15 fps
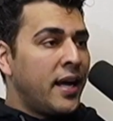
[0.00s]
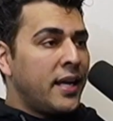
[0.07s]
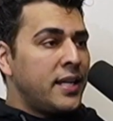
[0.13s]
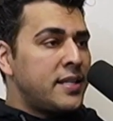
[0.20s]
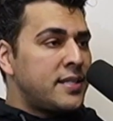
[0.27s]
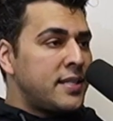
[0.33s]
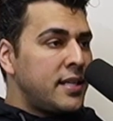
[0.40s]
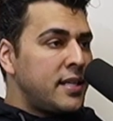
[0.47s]
and he
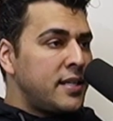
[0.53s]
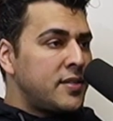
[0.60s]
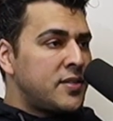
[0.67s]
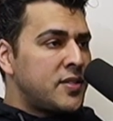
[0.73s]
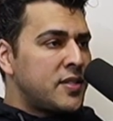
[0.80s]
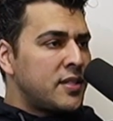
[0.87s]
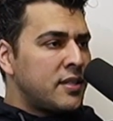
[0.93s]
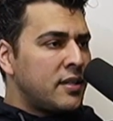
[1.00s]

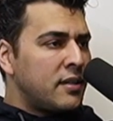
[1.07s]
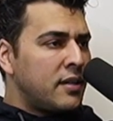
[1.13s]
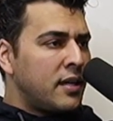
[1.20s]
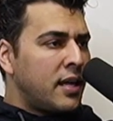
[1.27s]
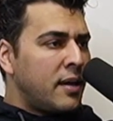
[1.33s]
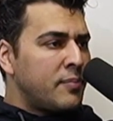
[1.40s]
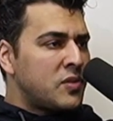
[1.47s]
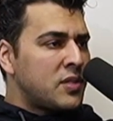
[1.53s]
sees
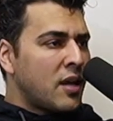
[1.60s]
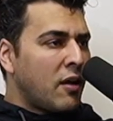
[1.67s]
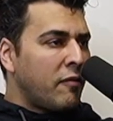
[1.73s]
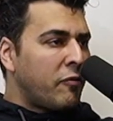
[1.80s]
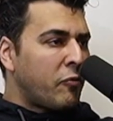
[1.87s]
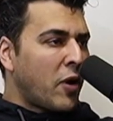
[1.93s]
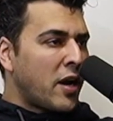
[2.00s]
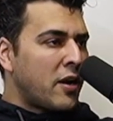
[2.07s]

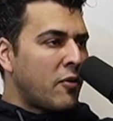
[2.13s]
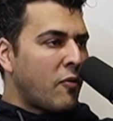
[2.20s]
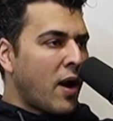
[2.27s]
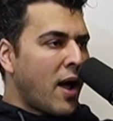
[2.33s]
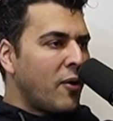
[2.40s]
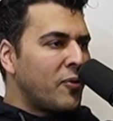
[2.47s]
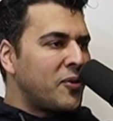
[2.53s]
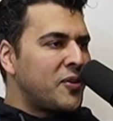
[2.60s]
himself running
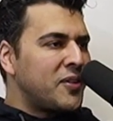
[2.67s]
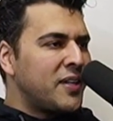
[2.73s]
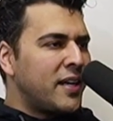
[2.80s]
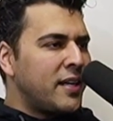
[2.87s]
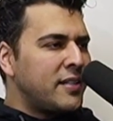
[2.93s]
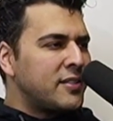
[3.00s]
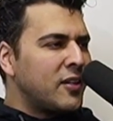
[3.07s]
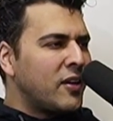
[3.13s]
around.
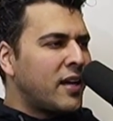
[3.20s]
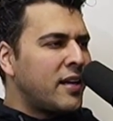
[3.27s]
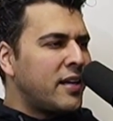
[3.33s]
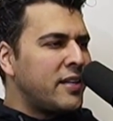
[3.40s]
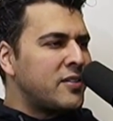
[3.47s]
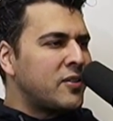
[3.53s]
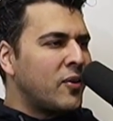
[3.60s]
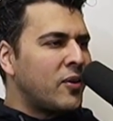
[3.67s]
And he's looking and
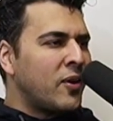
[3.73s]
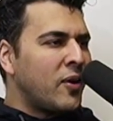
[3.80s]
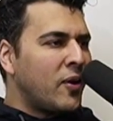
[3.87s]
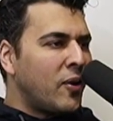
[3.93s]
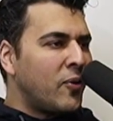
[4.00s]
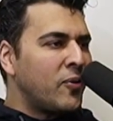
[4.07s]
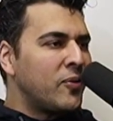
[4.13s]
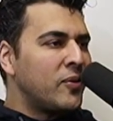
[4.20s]
he's going,
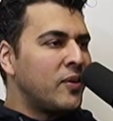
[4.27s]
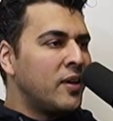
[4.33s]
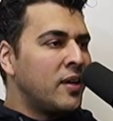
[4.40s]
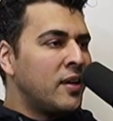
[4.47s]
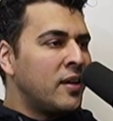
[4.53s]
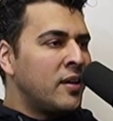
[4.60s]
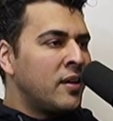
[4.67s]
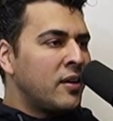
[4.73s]
uh-oh,
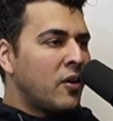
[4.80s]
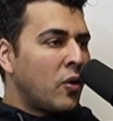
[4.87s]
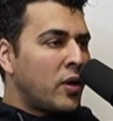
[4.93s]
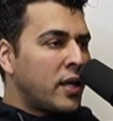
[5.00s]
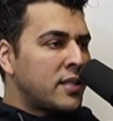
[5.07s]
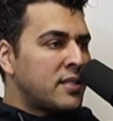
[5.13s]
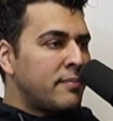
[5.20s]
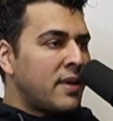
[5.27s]
going
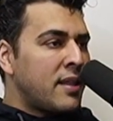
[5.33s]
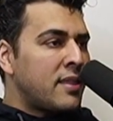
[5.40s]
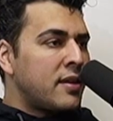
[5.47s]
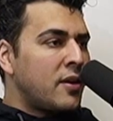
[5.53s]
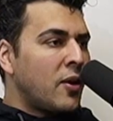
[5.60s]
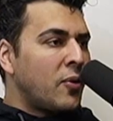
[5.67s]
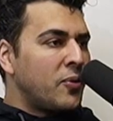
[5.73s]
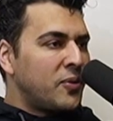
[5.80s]
to get some
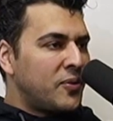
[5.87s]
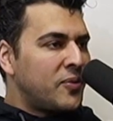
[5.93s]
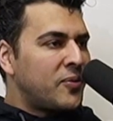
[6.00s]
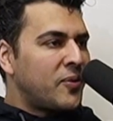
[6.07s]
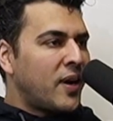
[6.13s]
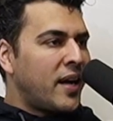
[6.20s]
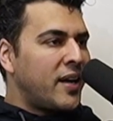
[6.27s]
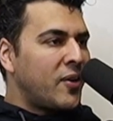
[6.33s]
methadone,
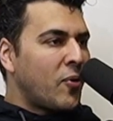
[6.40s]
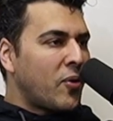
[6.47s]
right?